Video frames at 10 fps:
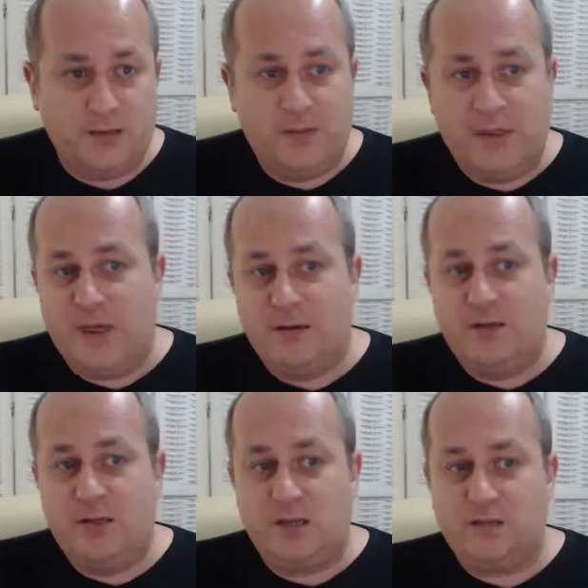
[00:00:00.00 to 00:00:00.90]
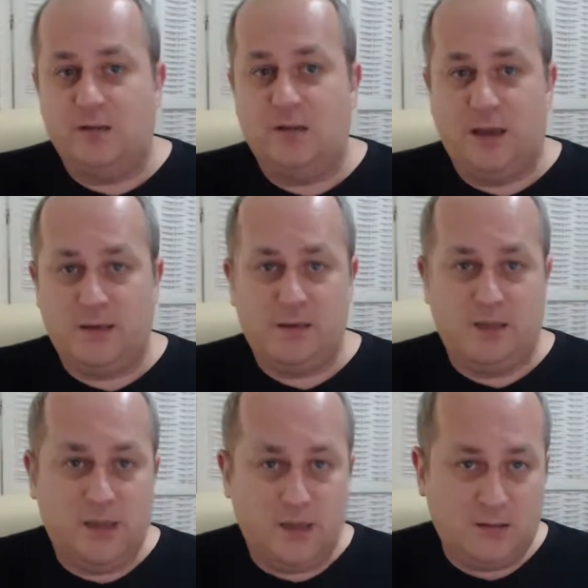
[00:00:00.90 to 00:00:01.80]
that doesn't
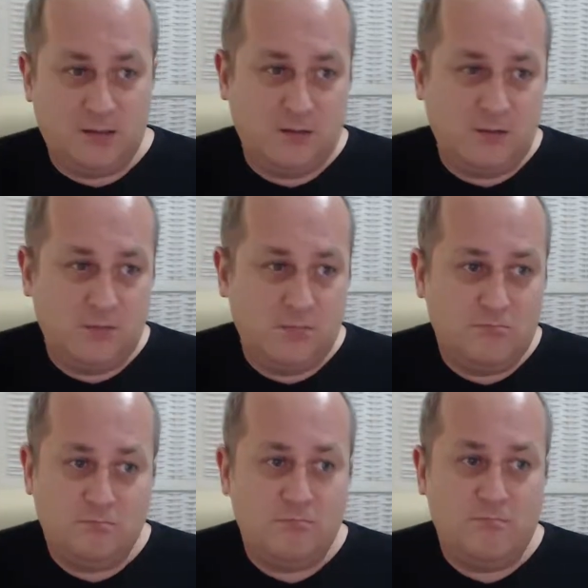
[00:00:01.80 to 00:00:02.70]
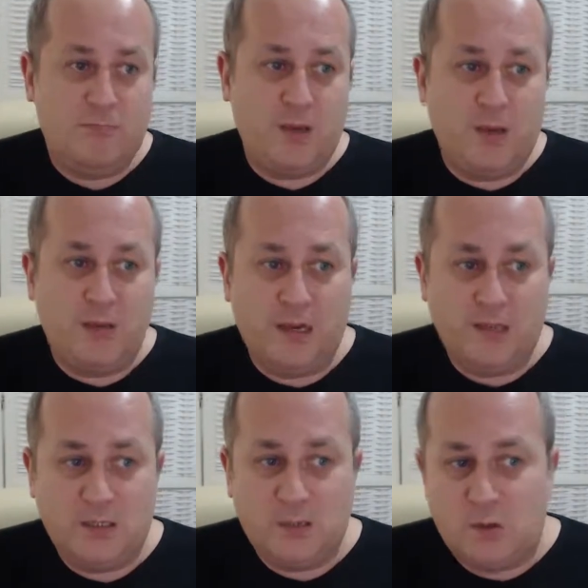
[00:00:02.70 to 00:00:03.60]
actually need to be on the
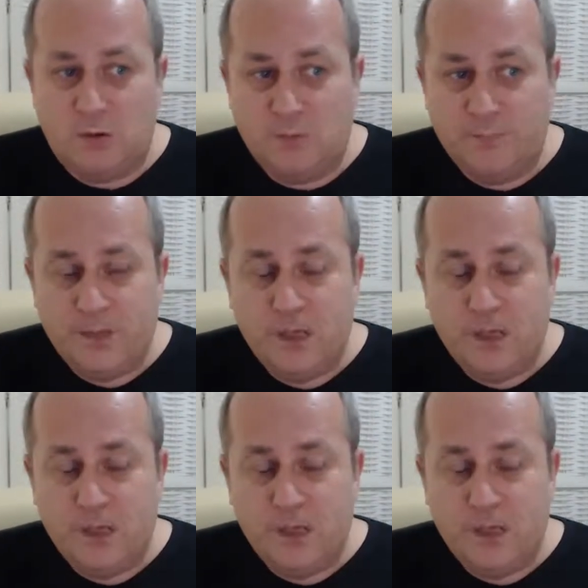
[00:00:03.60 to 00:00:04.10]
list at all.